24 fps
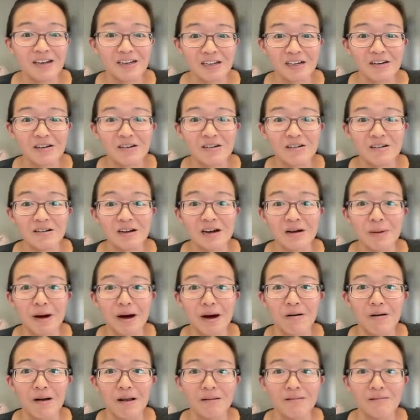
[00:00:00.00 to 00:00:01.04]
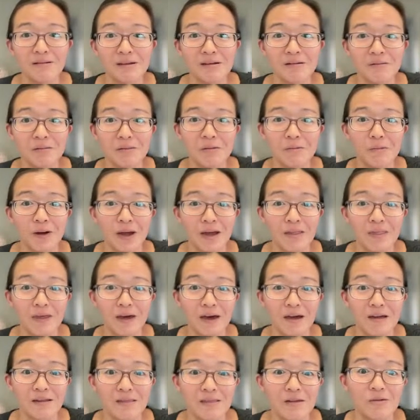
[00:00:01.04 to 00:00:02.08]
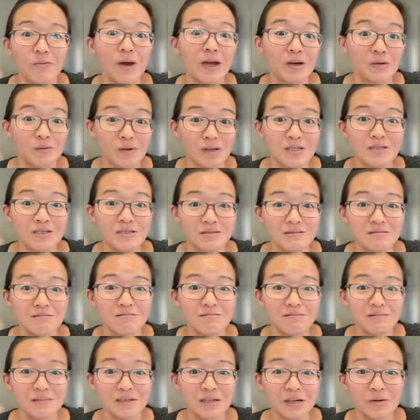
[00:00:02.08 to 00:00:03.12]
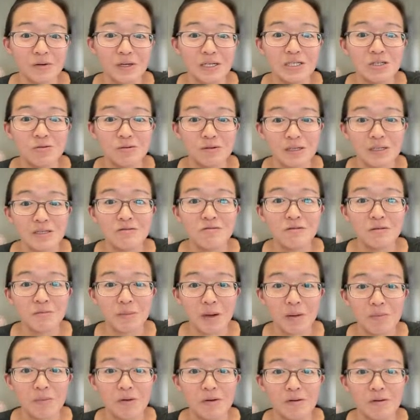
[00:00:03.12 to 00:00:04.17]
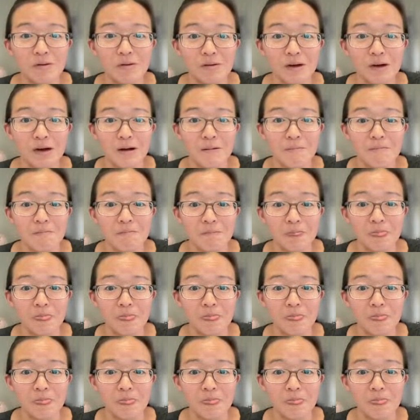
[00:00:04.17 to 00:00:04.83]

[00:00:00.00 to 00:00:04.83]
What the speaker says: here about, the way in which, history is remembered. And